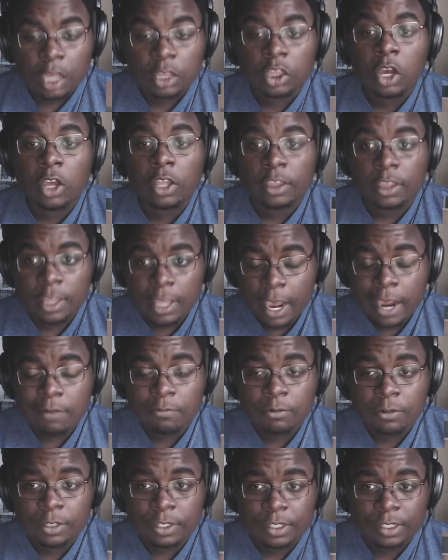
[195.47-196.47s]
I thought that
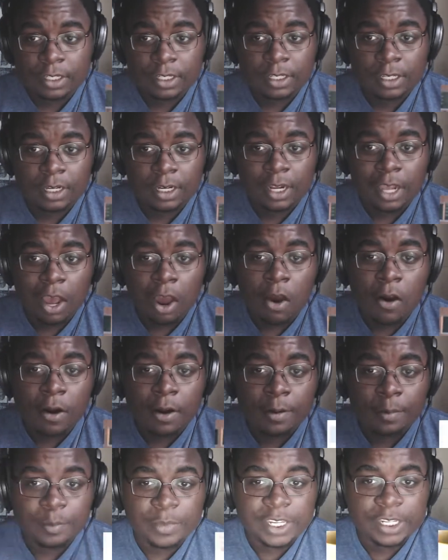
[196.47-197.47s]
was
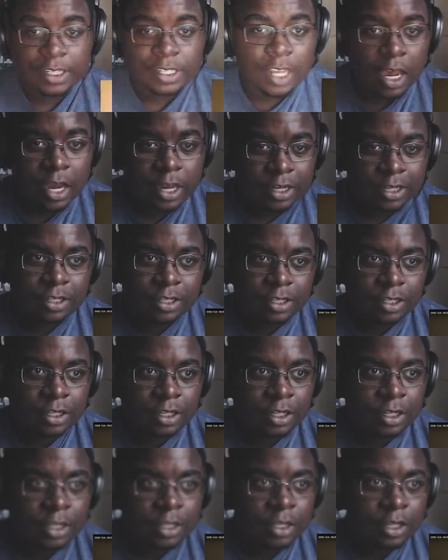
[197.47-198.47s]
R&B Tice,
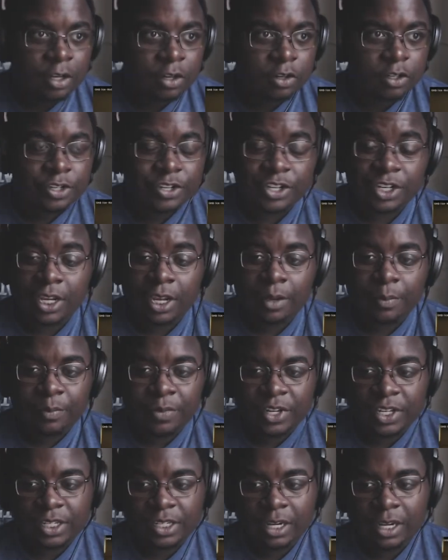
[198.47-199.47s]
or
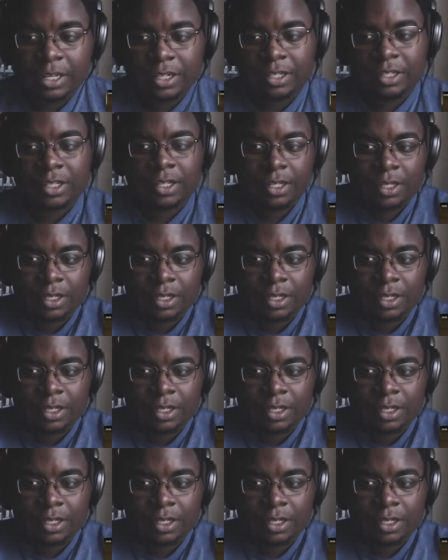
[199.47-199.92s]
Gmb Tice.